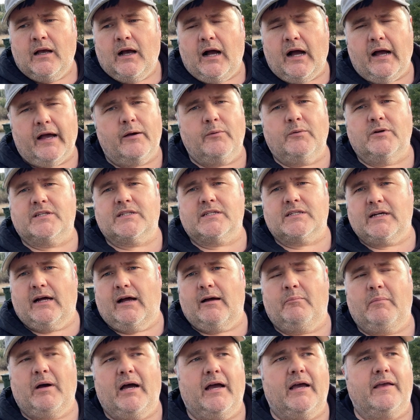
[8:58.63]
I would
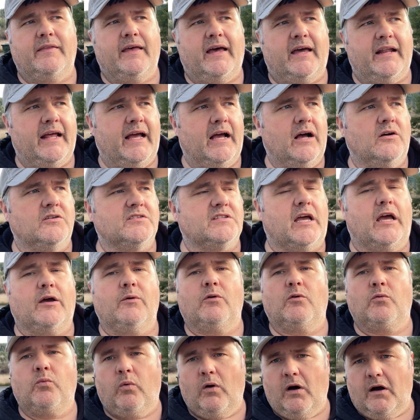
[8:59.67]
stop by that house. I
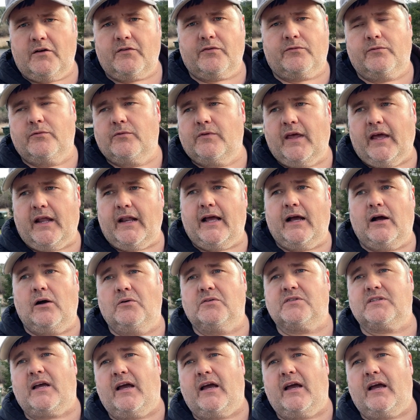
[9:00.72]
would walk through that house.